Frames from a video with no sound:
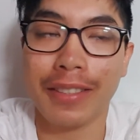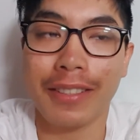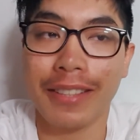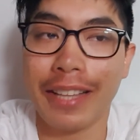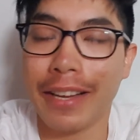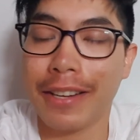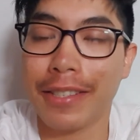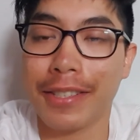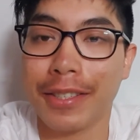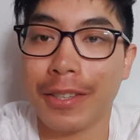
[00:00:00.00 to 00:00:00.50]

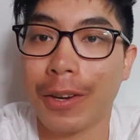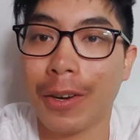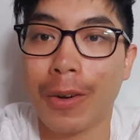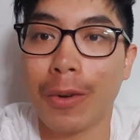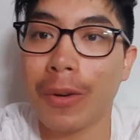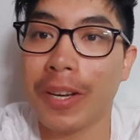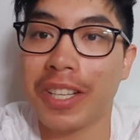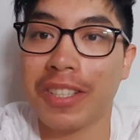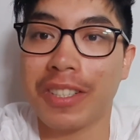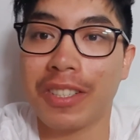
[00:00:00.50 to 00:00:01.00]
There's
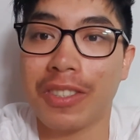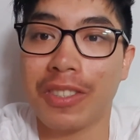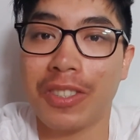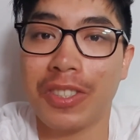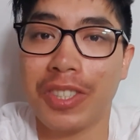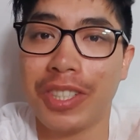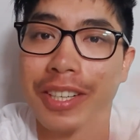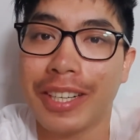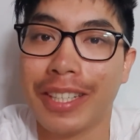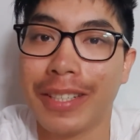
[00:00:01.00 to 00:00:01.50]
always
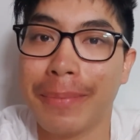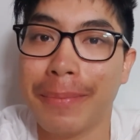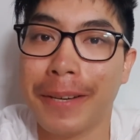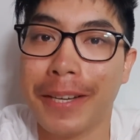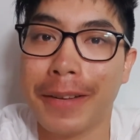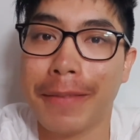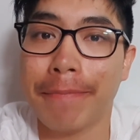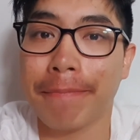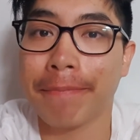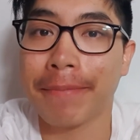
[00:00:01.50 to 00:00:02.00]

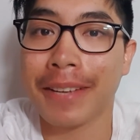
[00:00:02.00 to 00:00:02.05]
judgment,